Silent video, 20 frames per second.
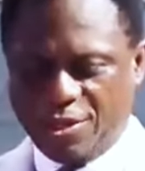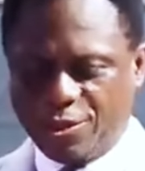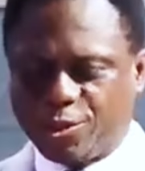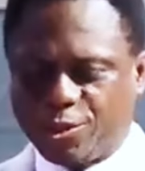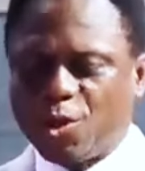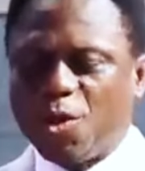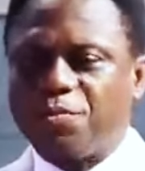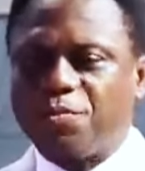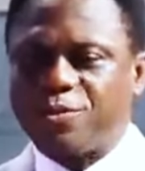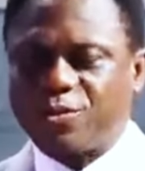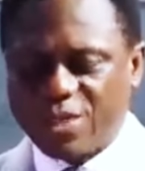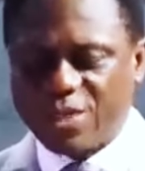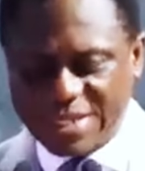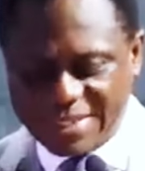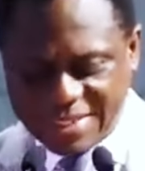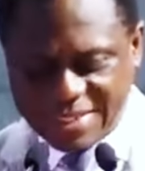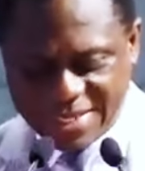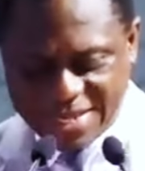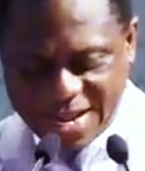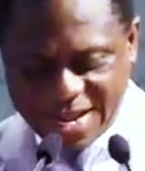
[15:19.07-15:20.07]
Job
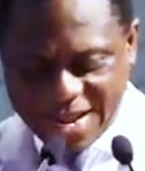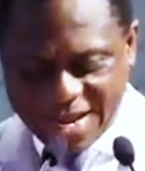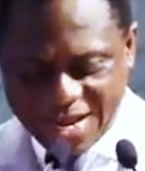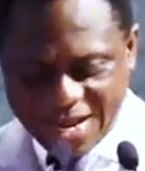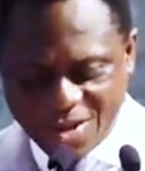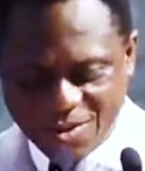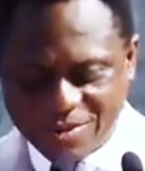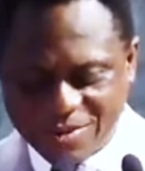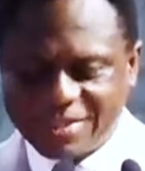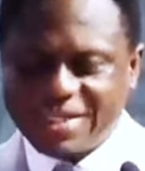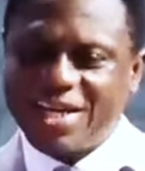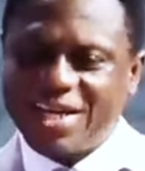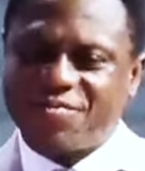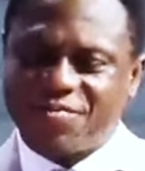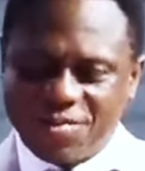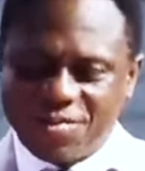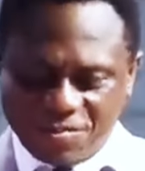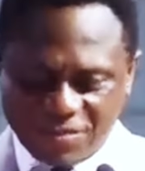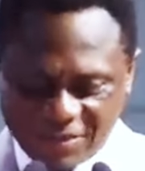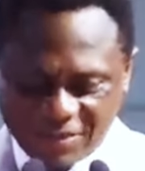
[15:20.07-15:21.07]
29, I'll start
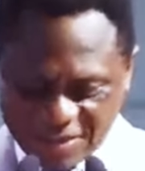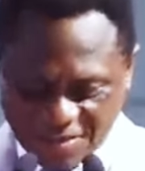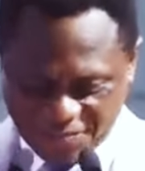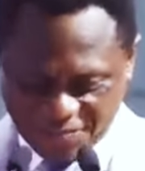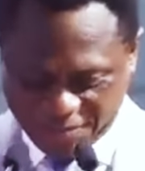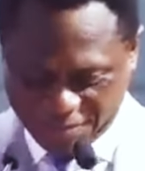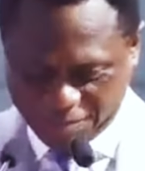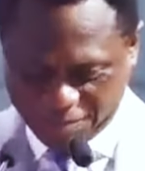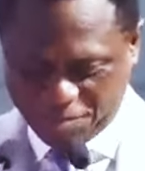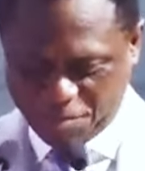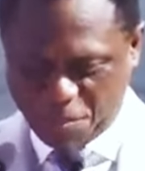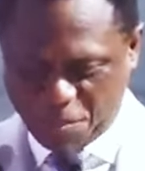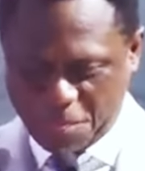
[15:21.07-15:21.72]
from 7.